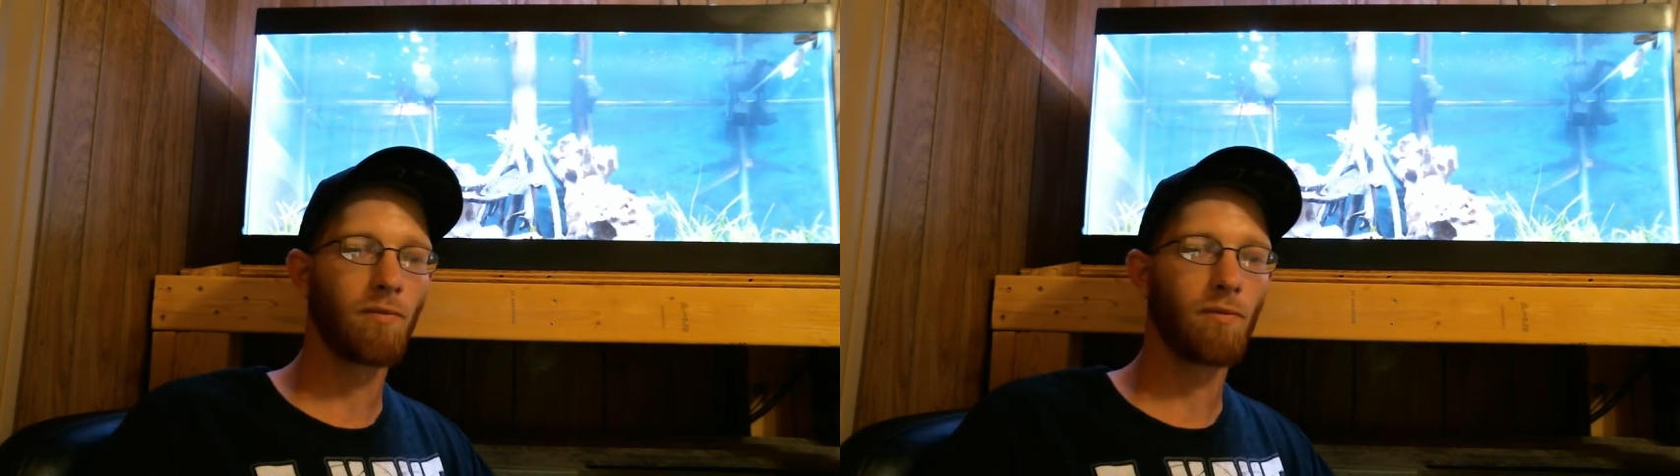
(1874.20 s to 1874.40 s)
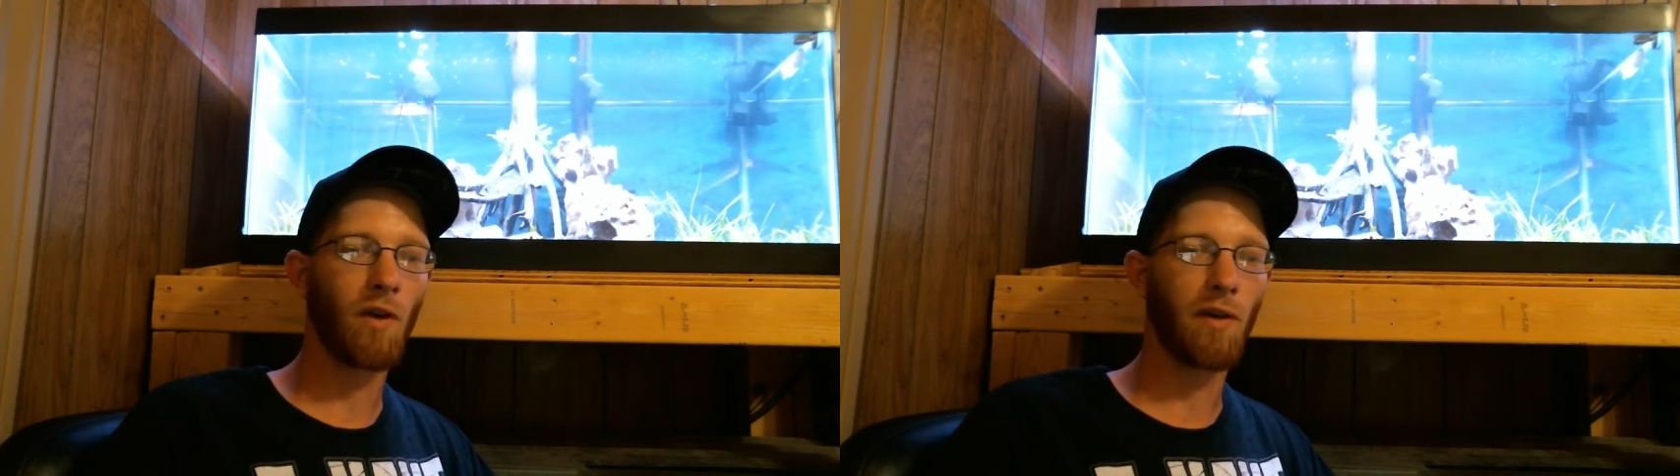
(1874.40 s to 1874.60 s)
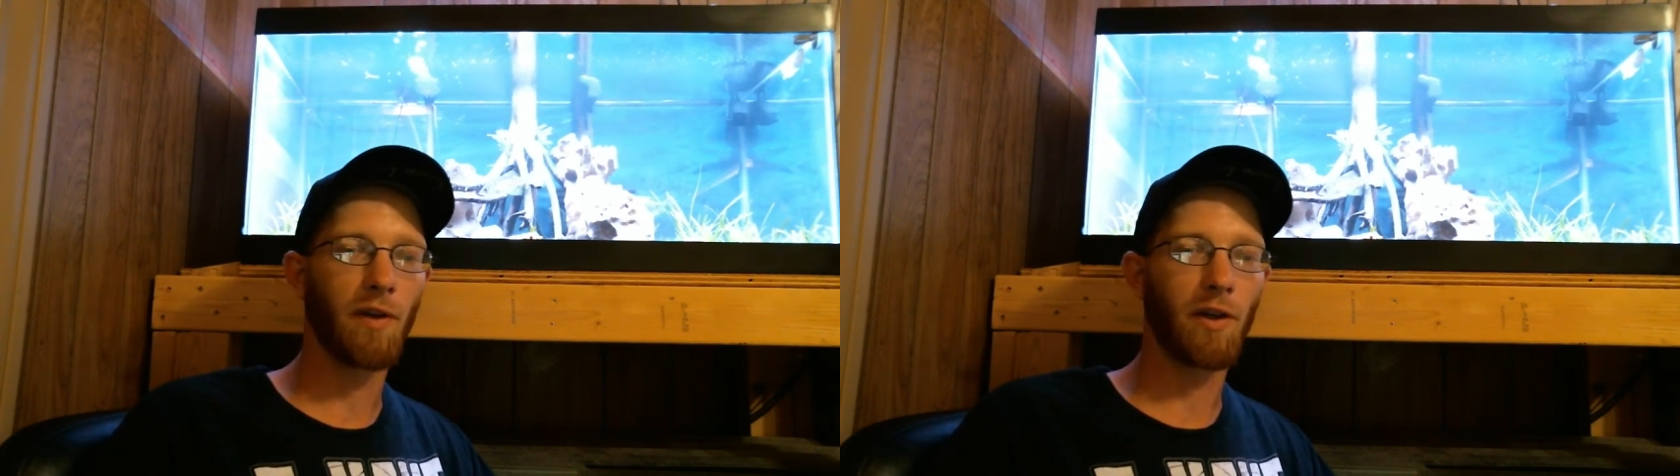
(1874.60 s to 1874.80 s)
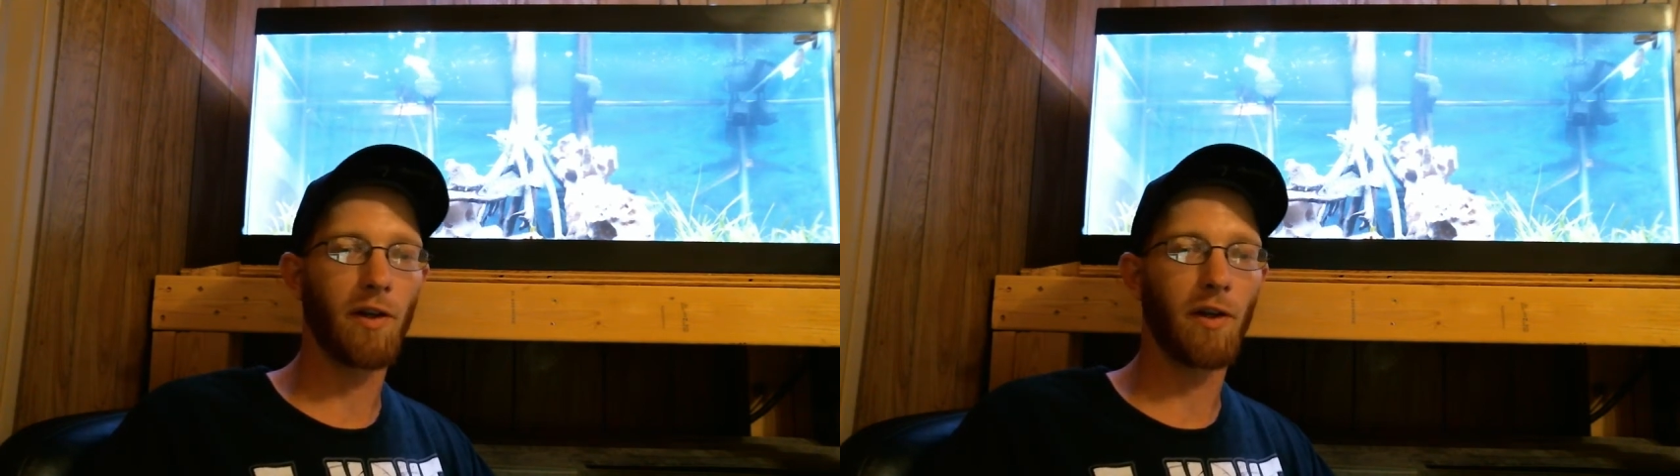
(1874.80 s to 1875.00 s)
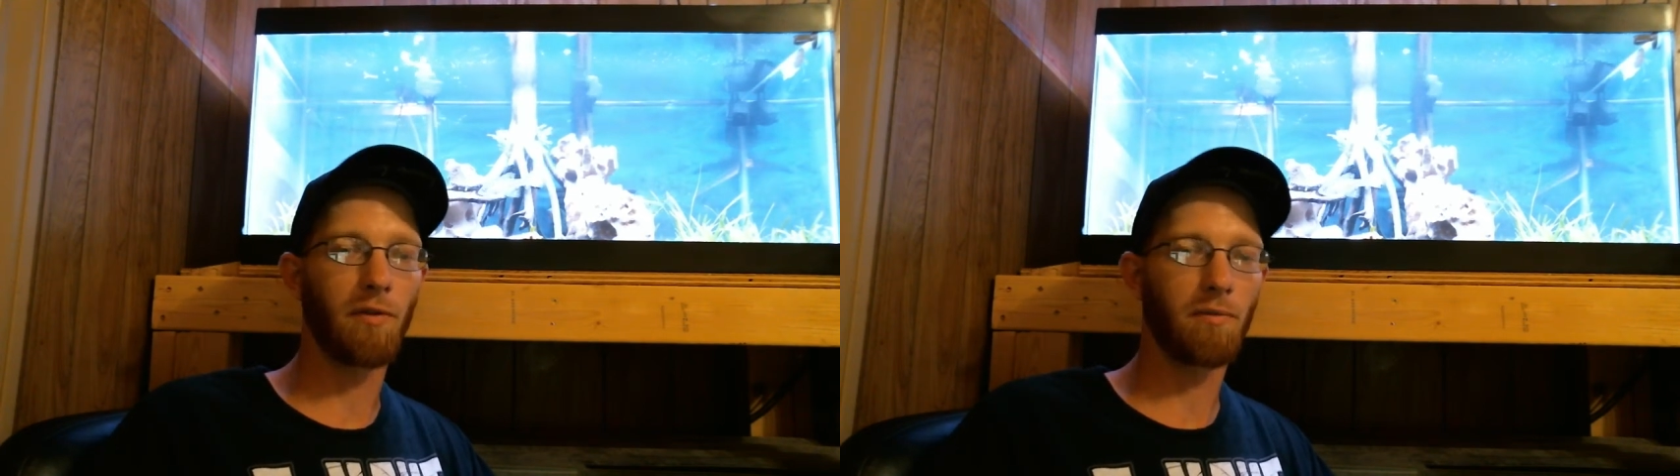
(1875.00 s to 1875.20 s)
I figure
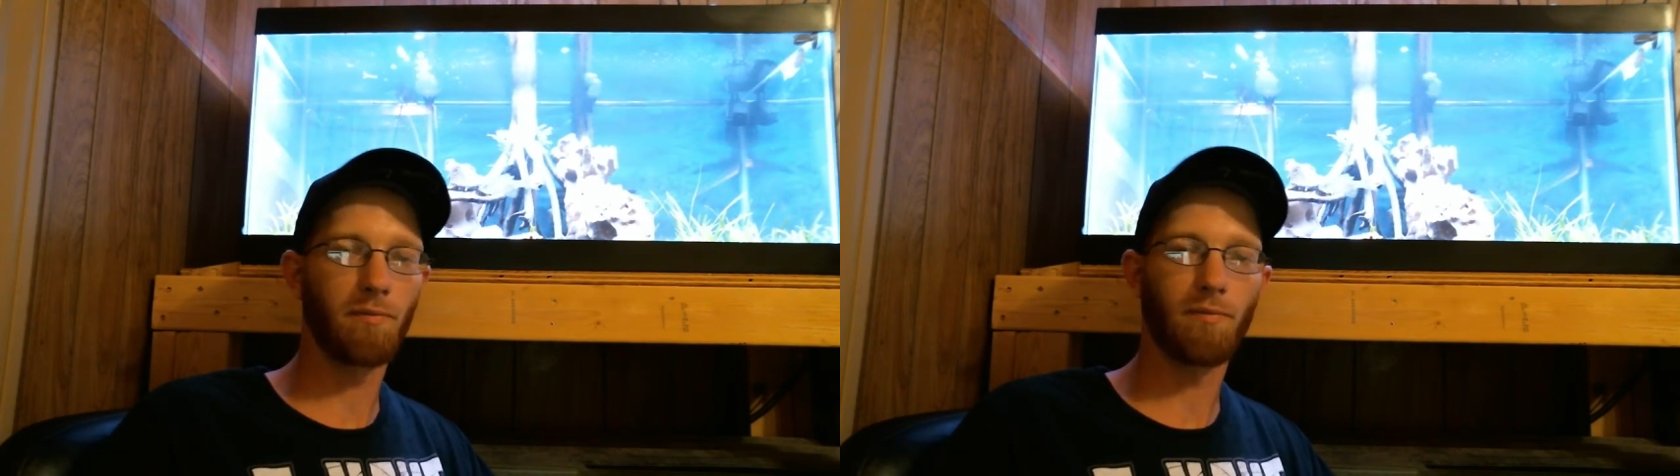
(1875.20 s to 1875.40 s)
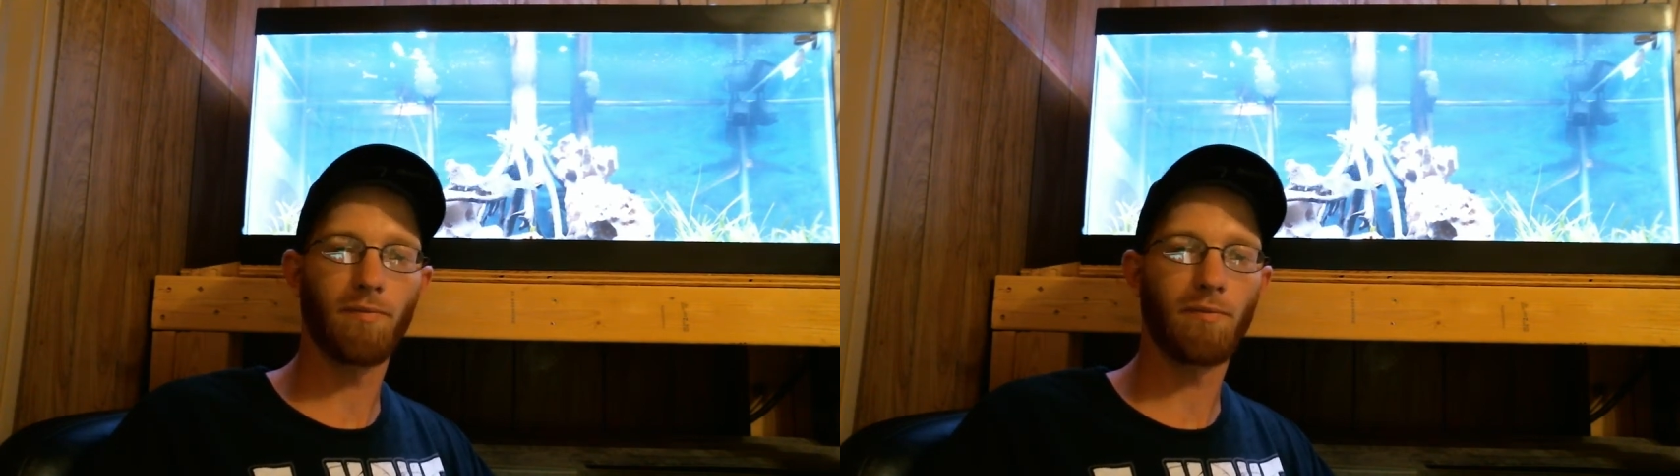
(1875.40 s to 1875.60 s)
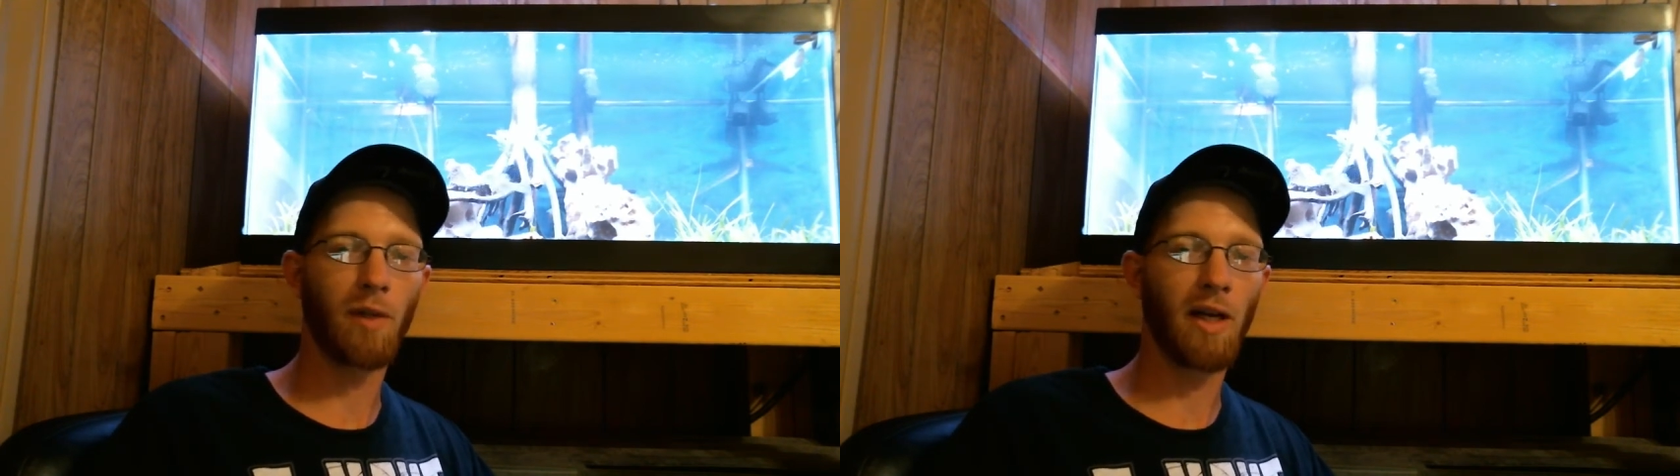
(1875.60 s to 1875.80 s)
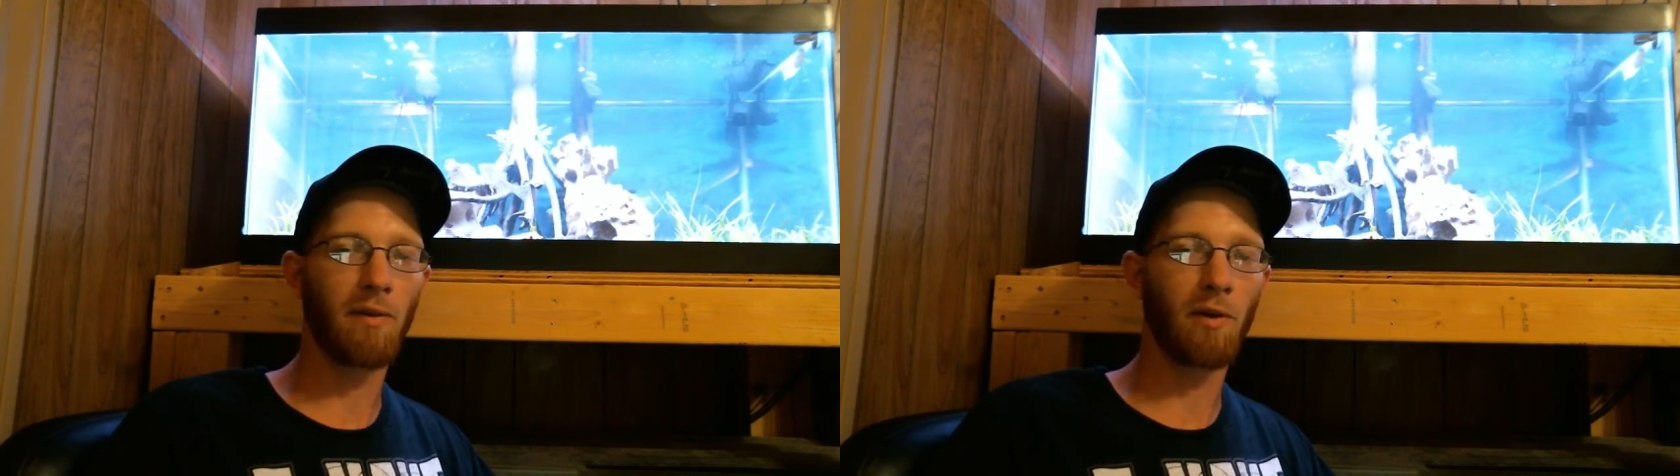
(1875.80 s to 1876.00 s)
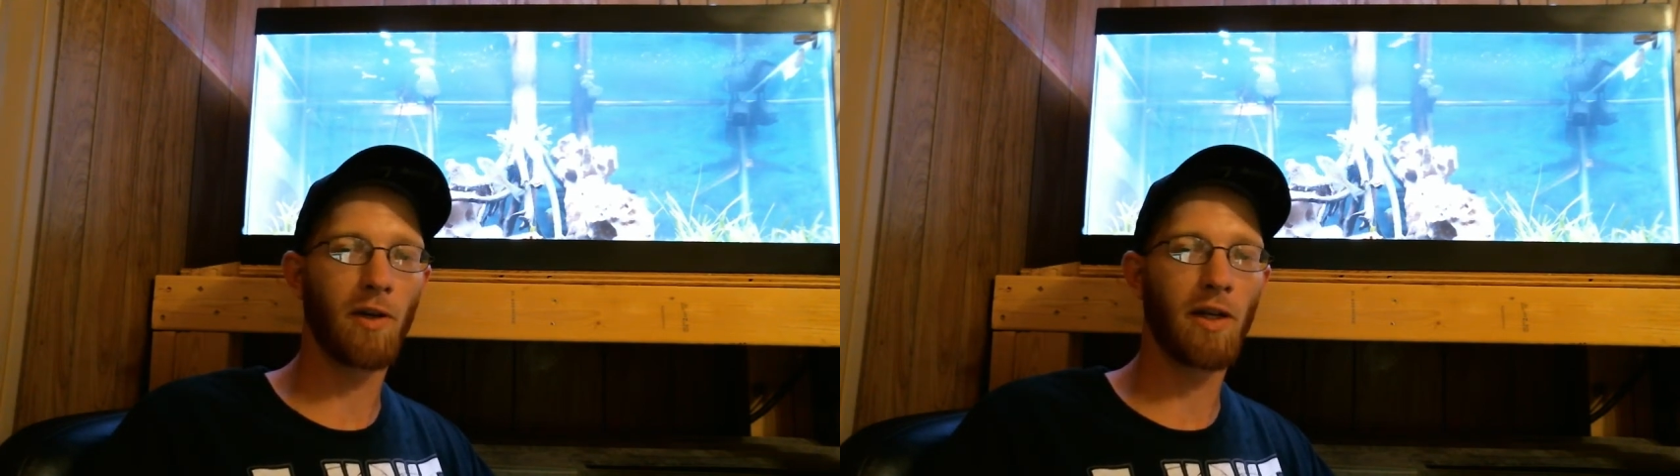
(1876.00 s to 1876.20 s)
if we have the
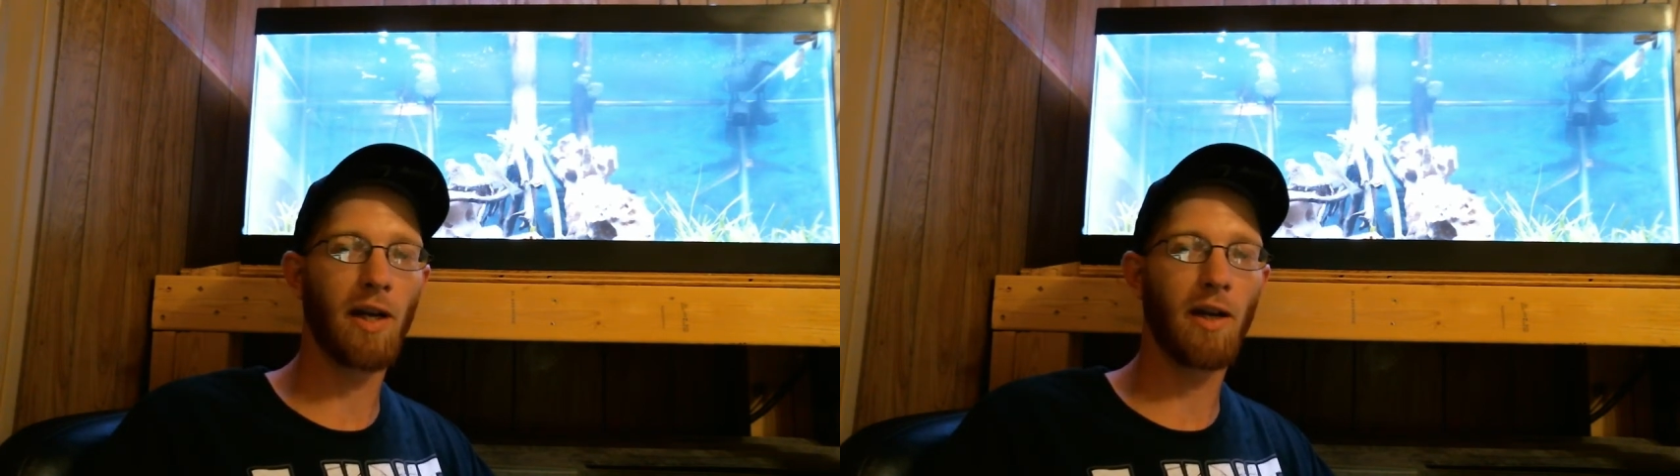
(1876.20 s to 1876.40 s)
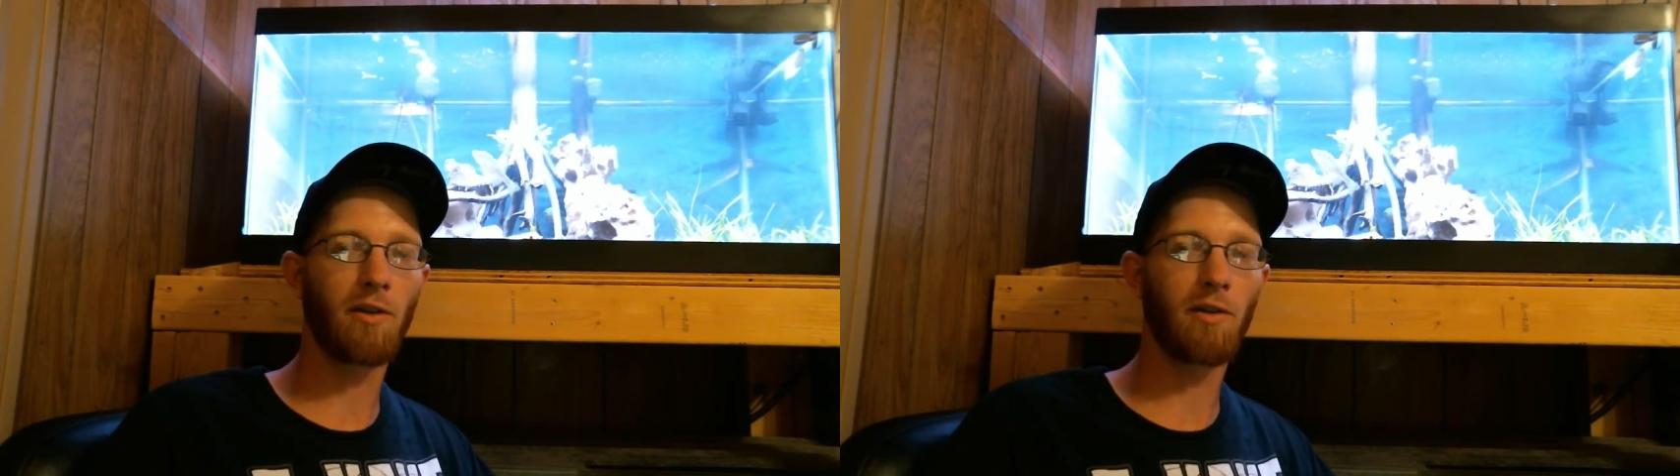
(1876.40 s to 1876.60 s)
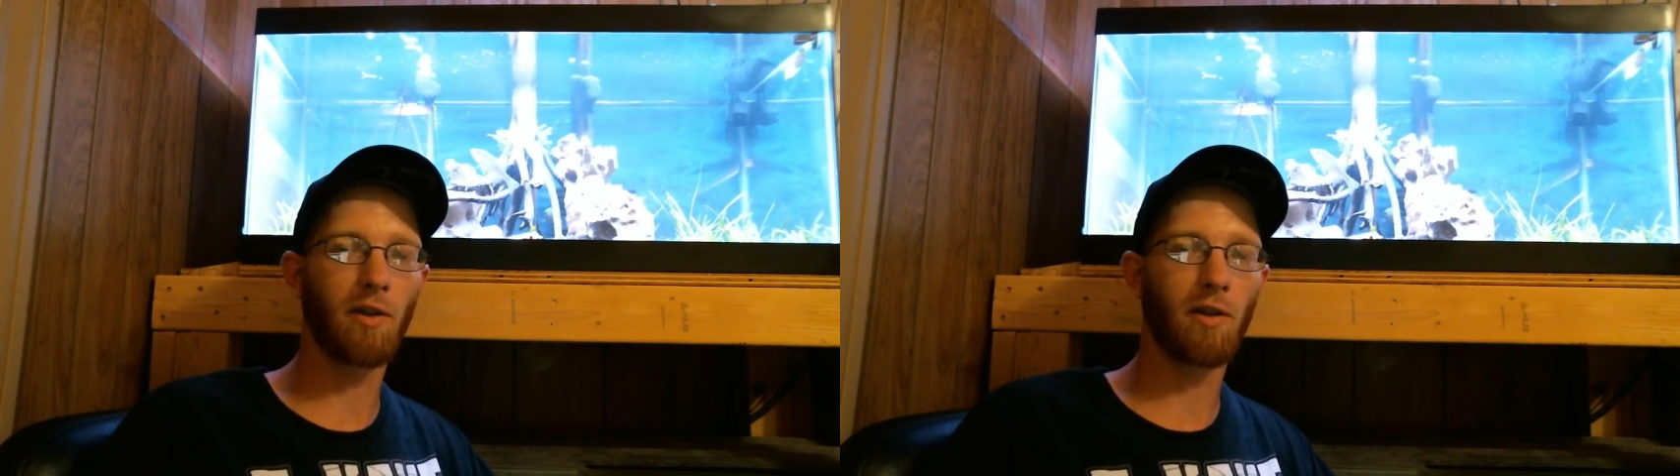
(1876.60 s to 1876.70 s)
greenhouse,